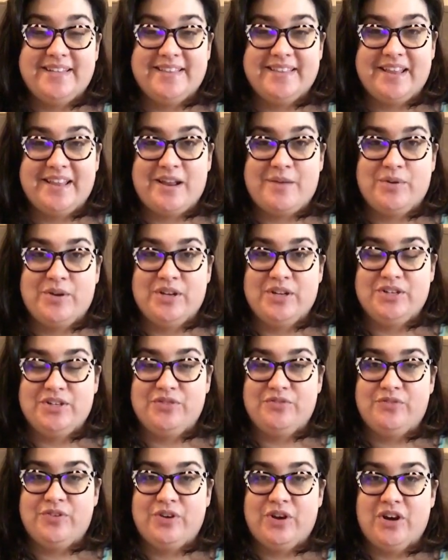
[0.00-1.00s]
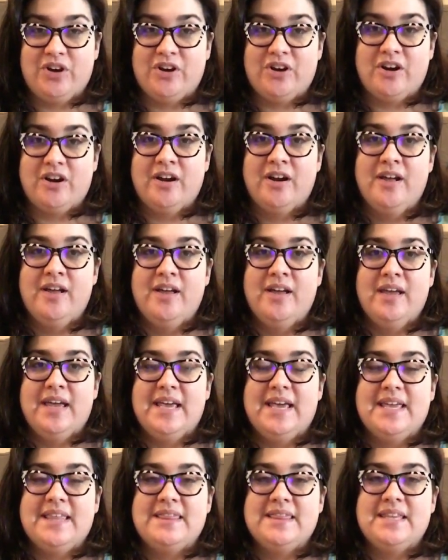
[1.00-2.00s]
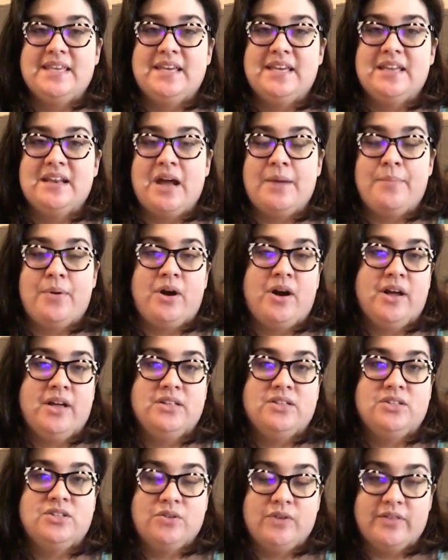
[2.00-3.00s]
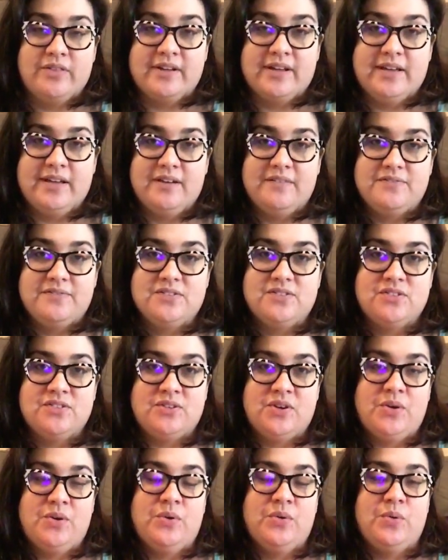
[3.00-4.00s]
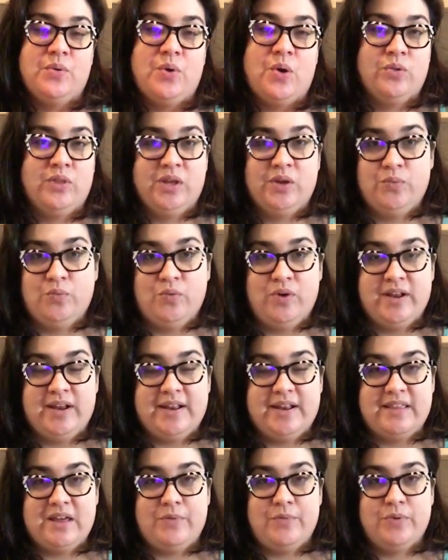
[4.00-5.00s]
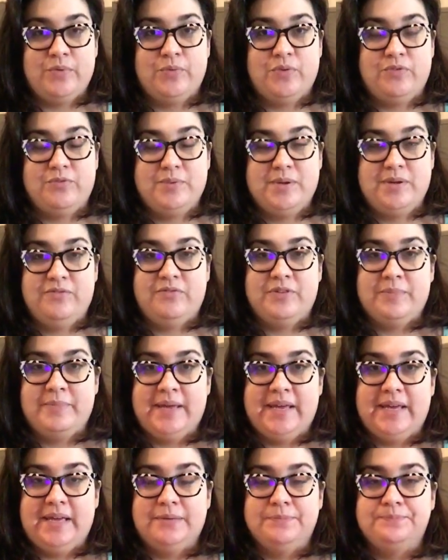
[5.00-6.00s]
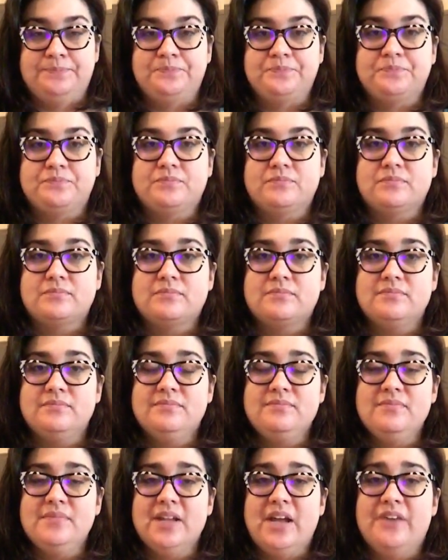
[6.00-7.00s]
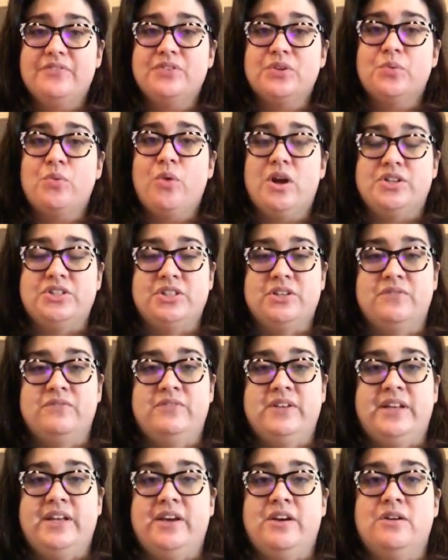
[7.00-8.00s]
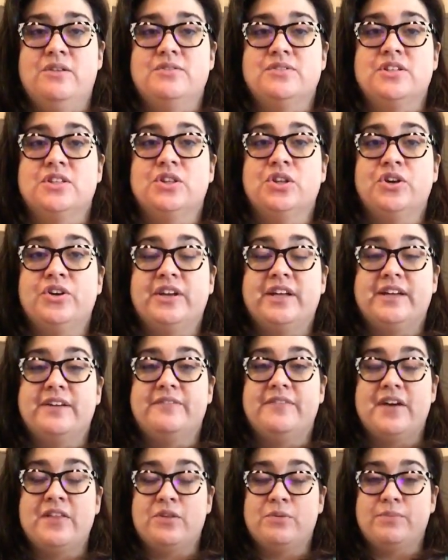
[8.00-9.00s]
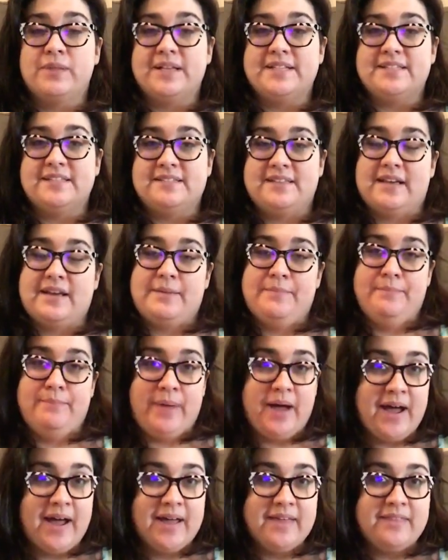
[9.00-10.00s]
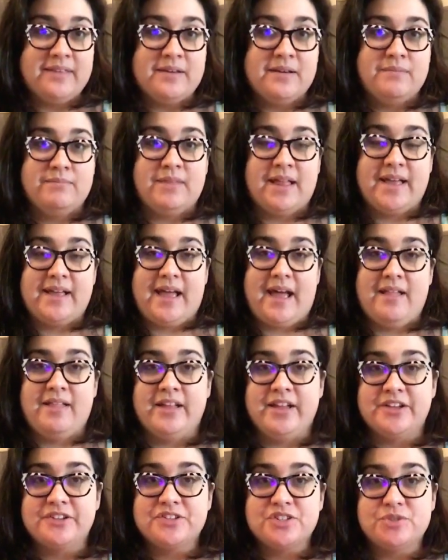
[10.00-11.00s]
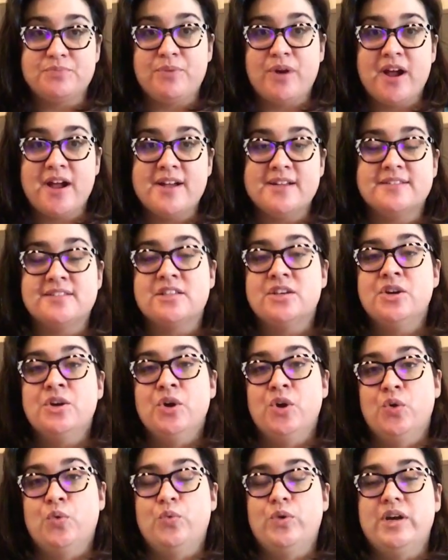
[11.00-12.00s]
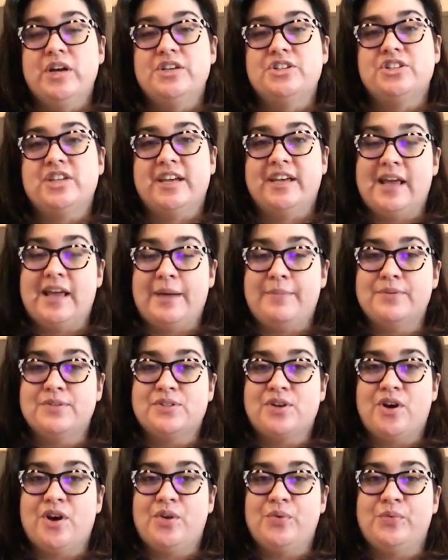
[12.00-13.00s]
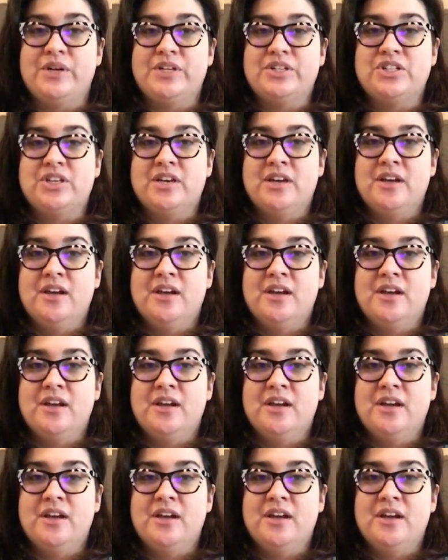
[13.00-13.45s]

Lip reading: that I'm going to do for her. And then I bought 2 other gifts. So only one of that one will be for me. After watching videos and learning of other places I can buy them, like AliExpress, Wish, and Amazon, which